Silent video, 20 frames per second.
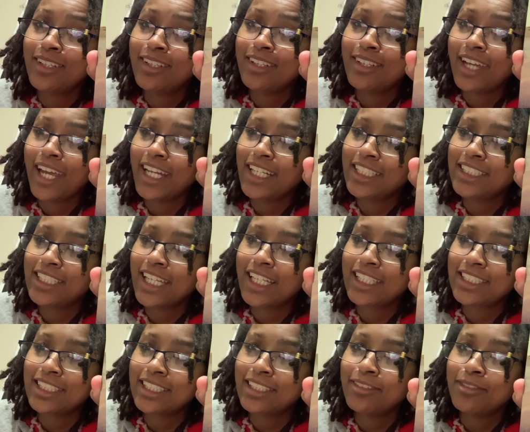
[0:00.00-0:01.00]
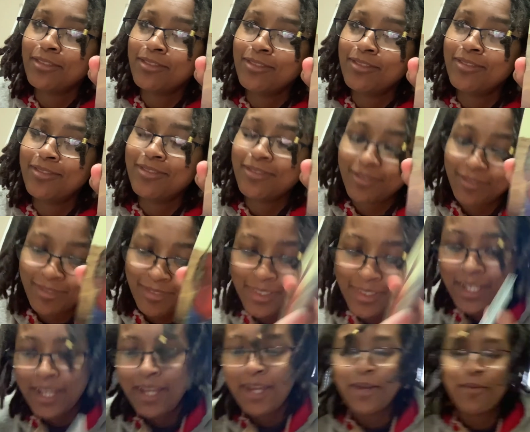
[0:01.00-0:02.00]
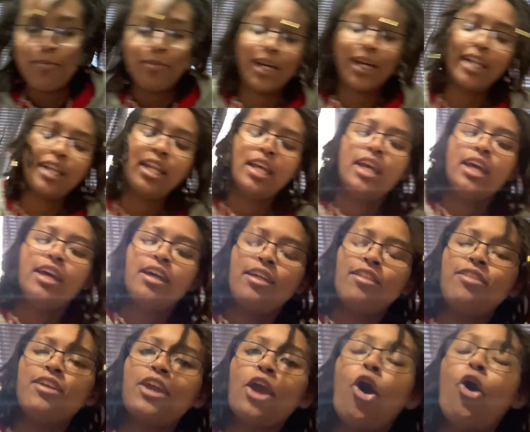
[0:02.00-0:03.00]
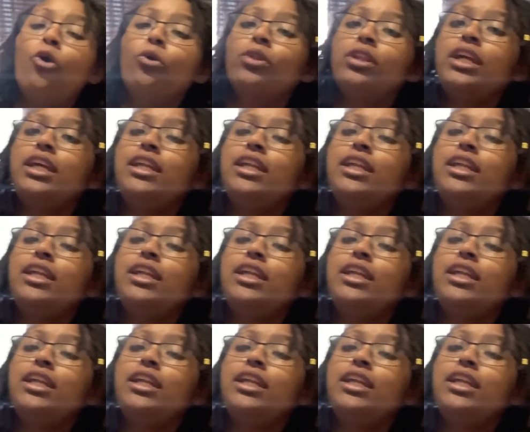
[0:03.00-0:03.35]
Ain't he sexy? But the only